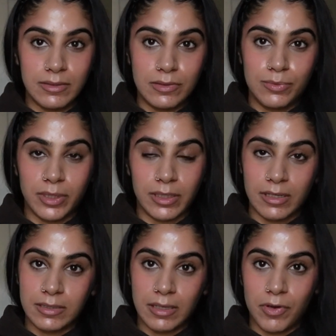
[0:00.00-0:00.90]
Those
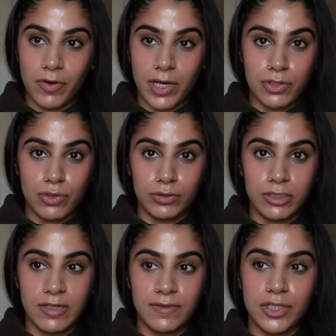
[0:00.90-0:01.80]
workouts gave me great shoulder
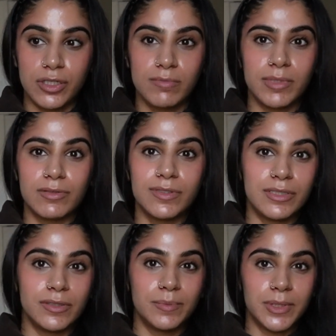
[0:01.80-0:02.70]
definition, but I was
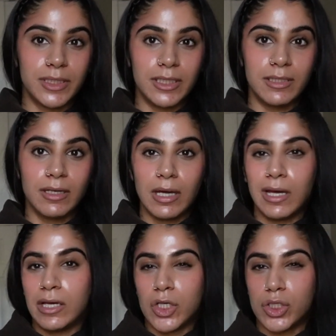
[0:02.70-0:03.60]
still pretty
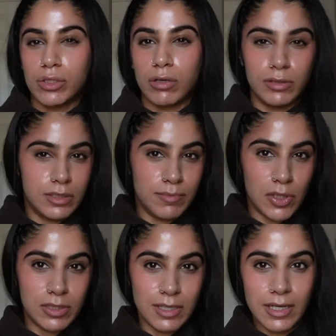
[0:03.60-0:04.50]
on the
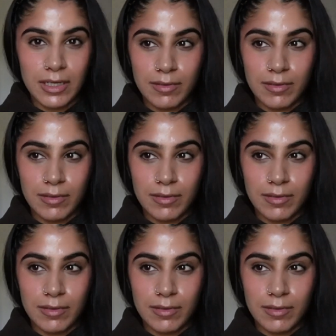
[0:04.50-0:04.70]
smaller side.